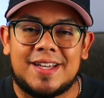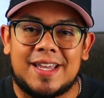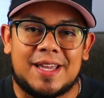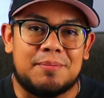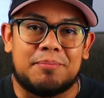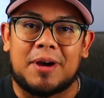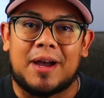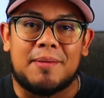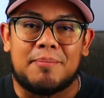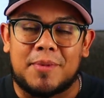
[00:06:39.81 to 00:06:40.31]

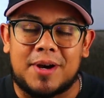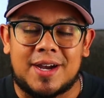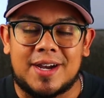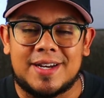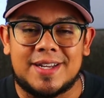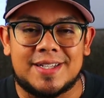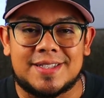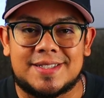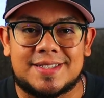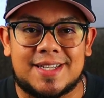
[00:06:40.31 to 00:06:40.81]
in my
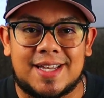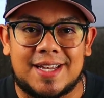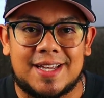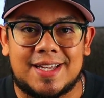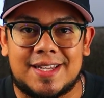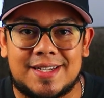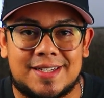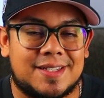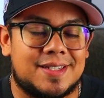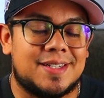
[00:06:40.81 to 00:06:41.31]
mind it
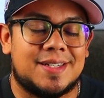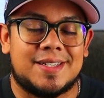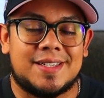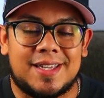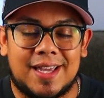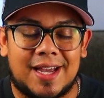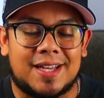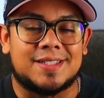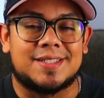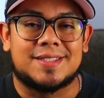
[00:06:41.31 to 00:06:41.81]
said,
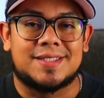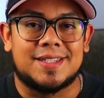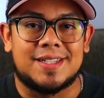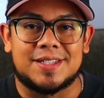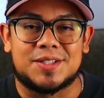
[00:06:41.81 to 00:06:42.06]
yes,